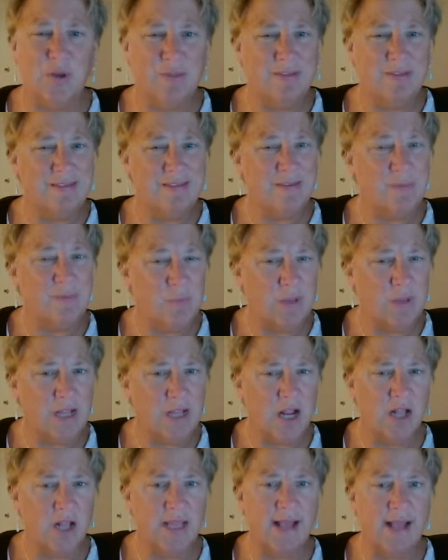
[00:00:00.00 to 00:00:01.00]
this is
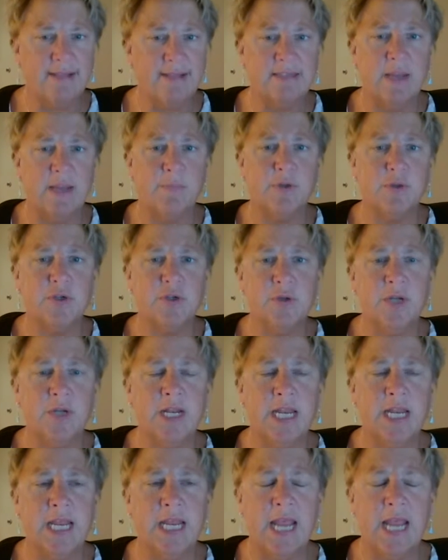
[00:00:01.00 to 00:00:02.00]
really our last
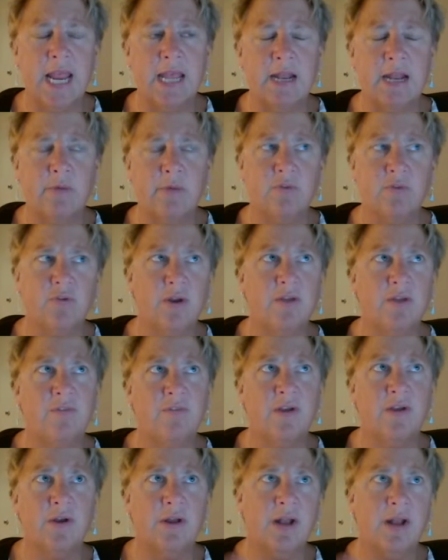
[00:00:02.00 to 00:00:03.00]
opportunity, and I was trying to
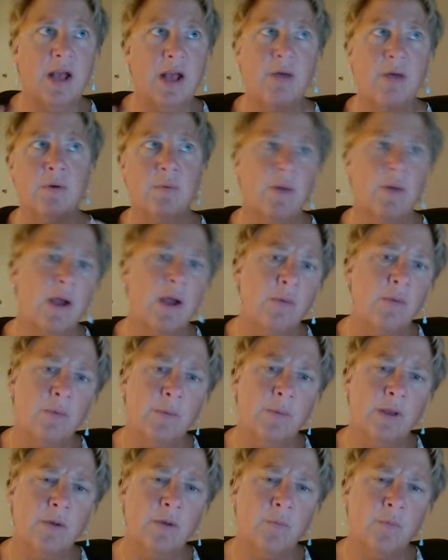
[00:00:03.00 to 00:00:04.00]
figure out how are
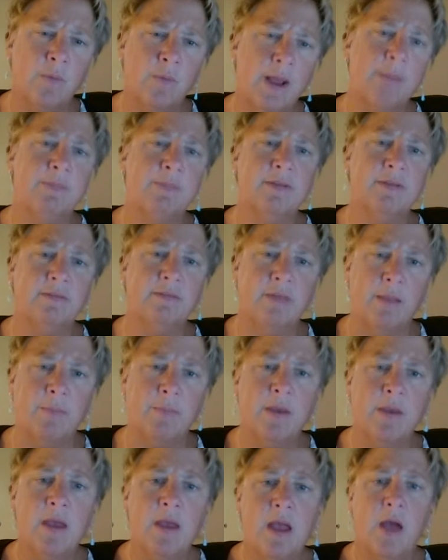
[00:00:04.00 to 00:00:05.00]
we going to wrap this
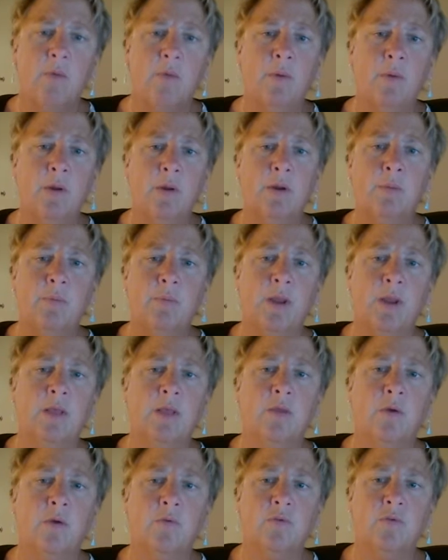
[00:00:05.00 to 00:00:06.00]
up? How are we going to bring
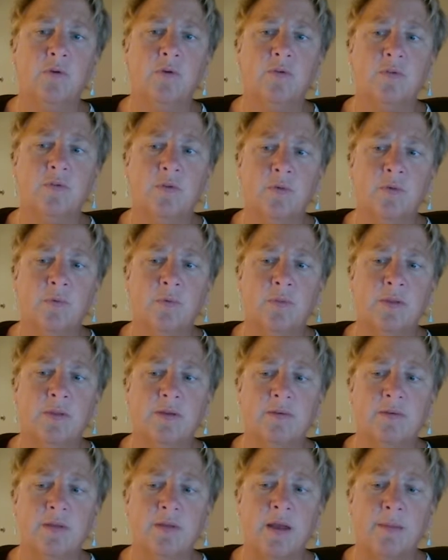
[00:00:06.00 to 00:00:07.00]
closure to
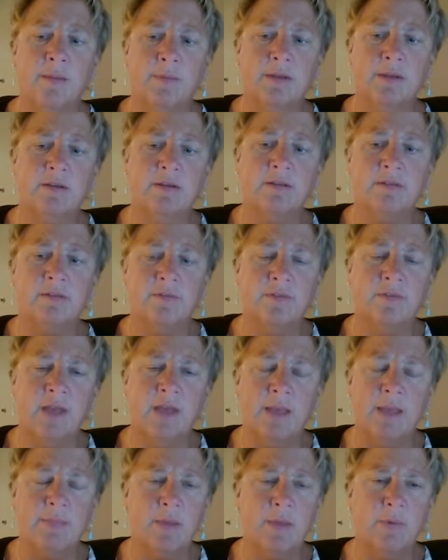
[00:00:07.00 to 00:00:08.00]
the intensive
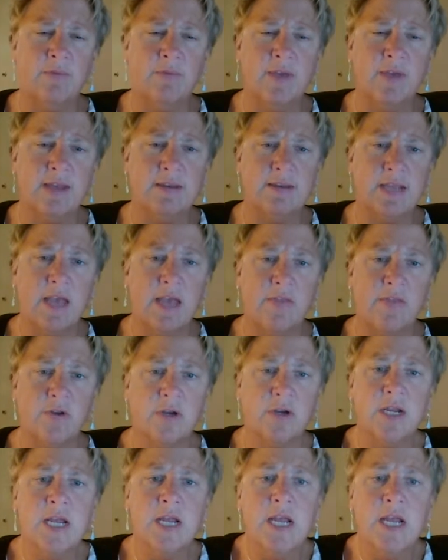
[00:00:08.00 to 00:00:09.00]
time that we've had
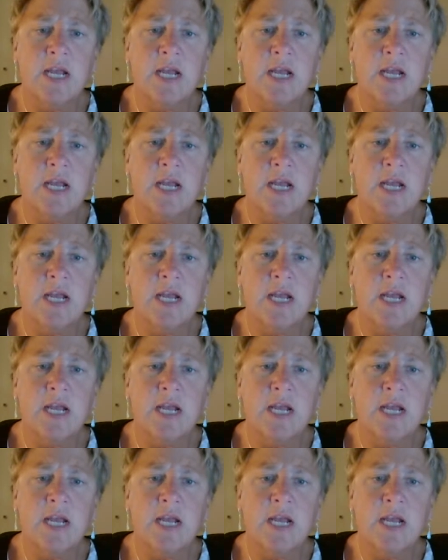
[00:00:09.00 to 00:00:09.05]
together?